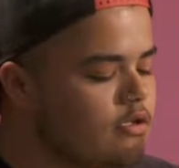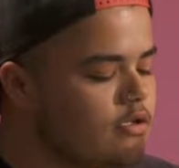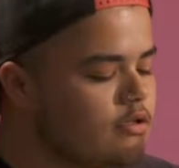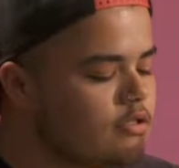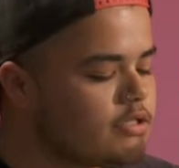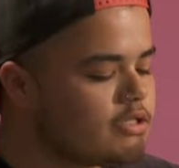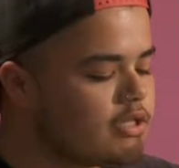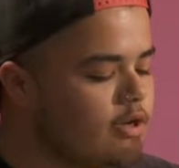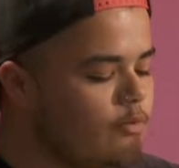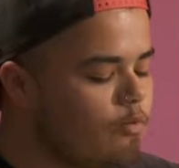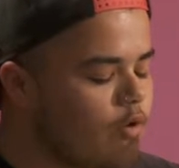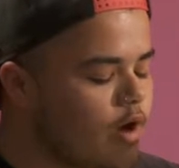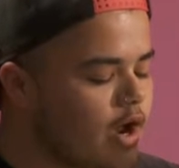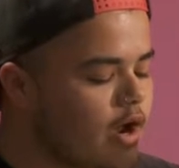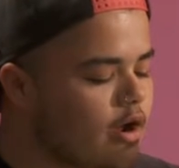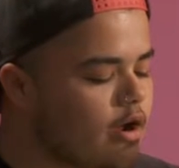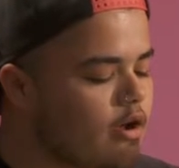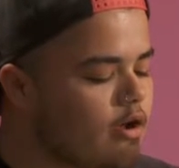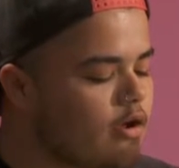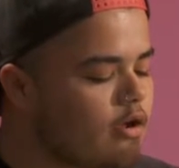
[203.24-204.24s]

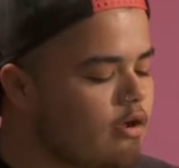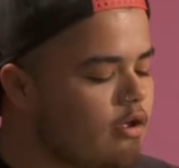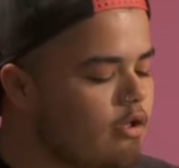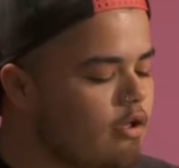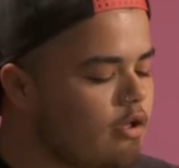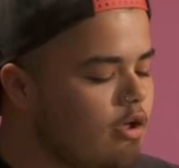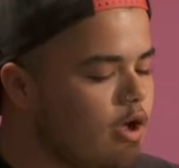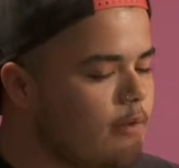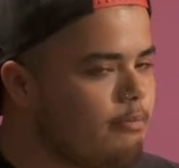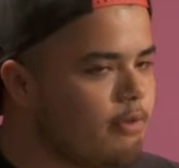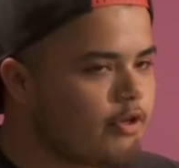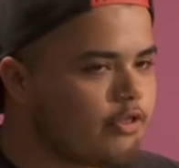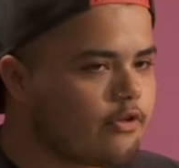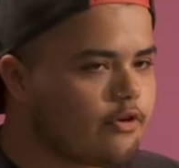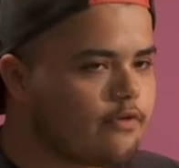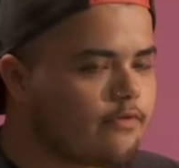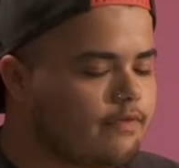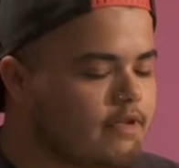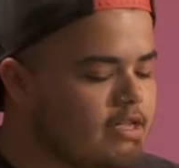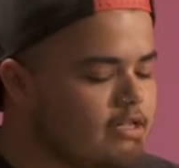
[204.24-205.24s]
Somewhere, a
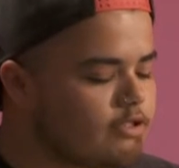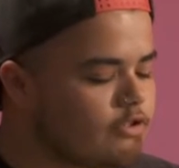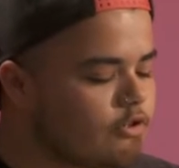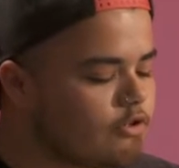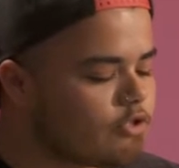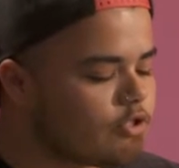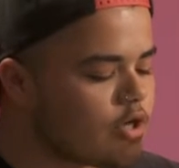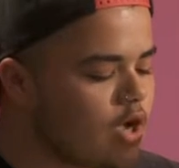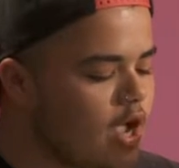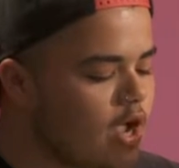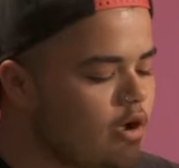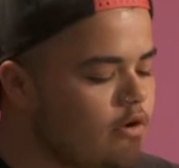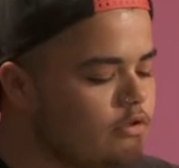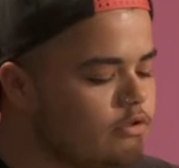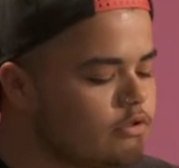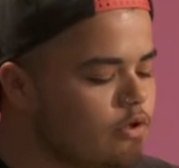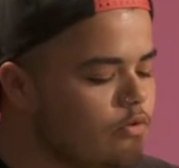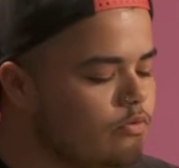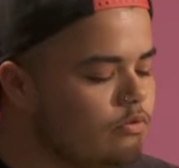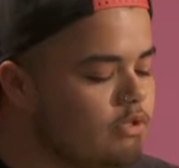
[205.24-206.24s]
mother feeds her
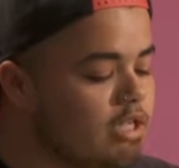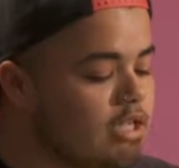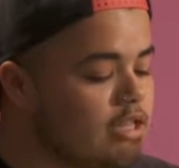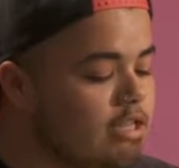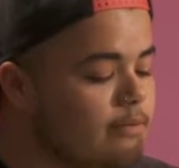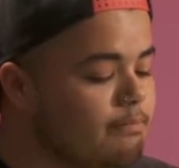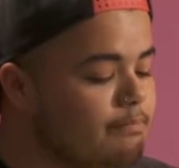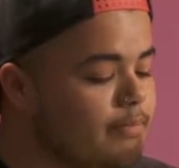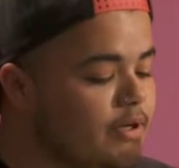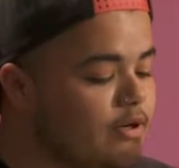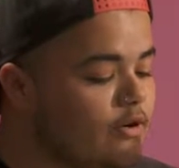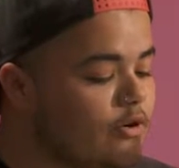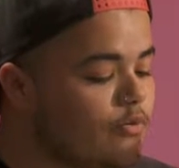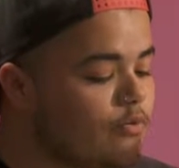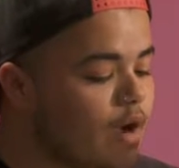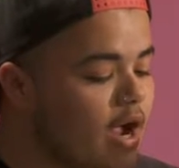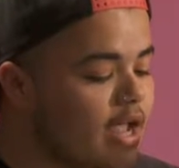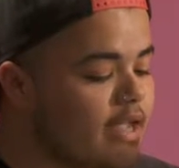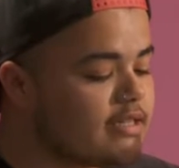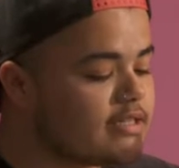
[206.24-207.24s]
child only the bitter
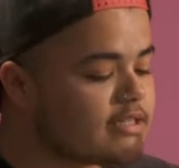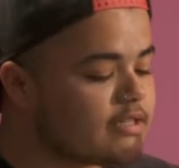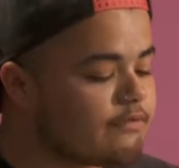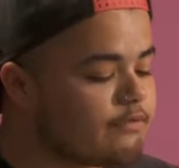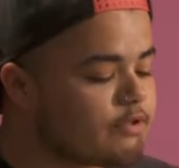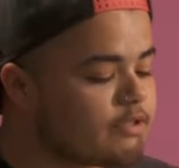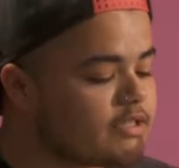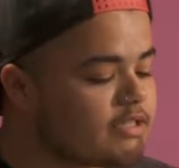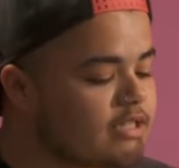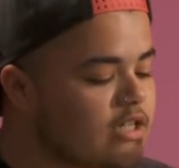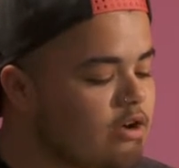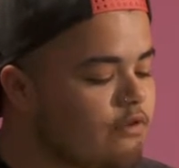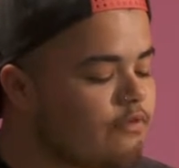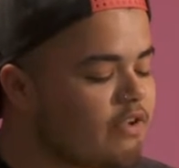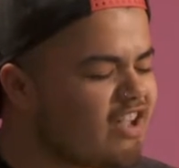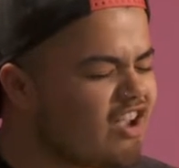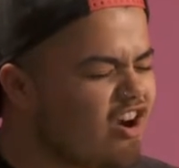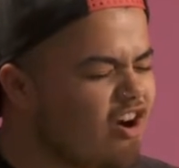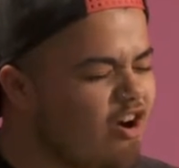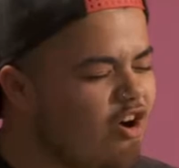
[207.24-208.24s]
rinds of herself
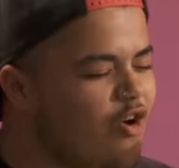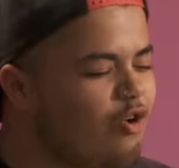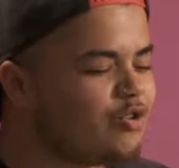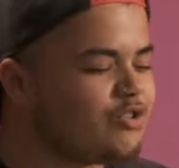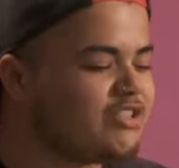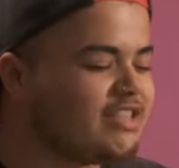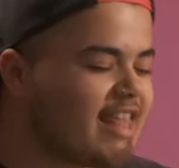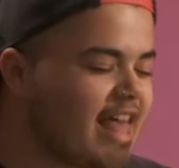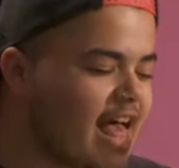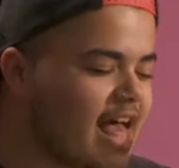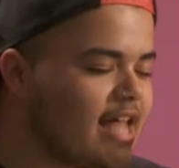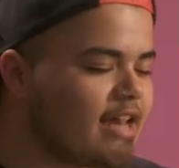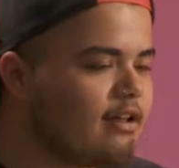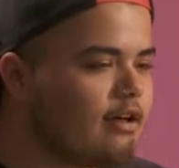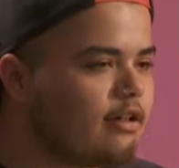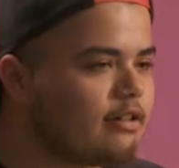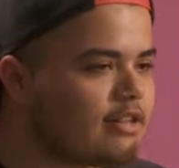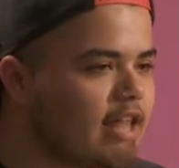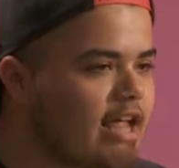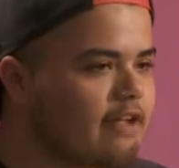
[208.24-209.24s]
and calls that
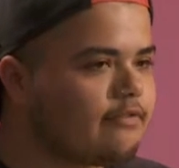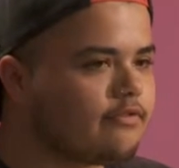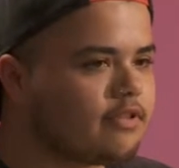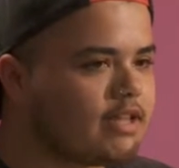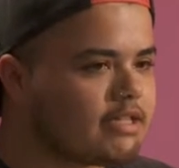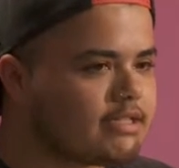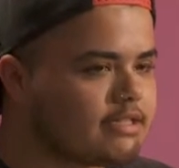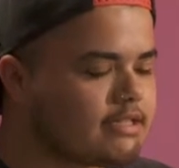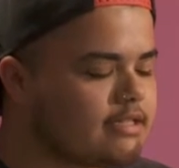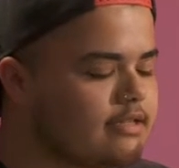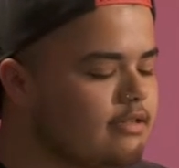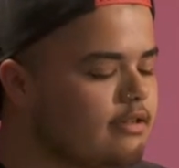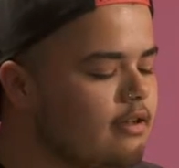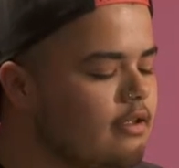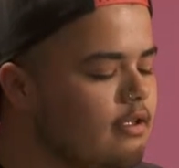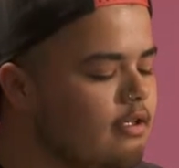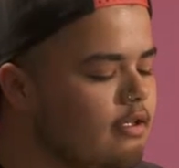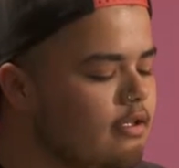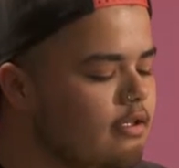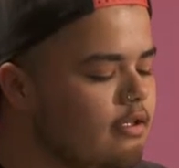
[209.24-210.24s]
a life lesson.
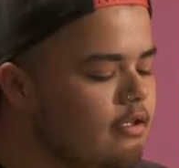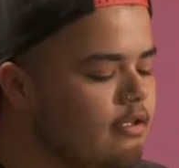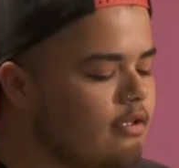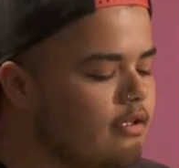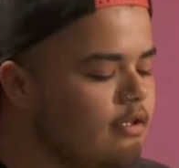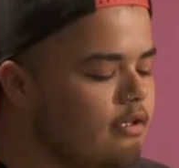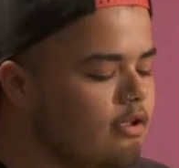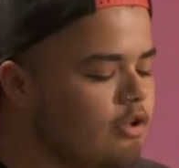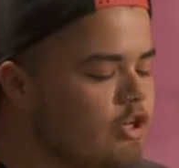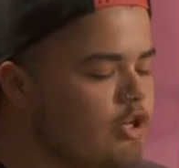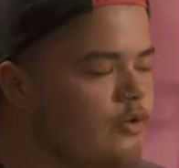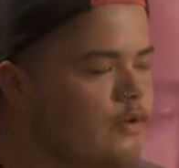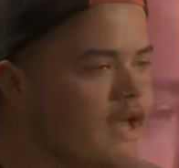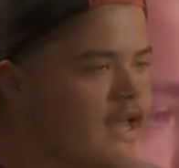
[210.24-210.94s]
New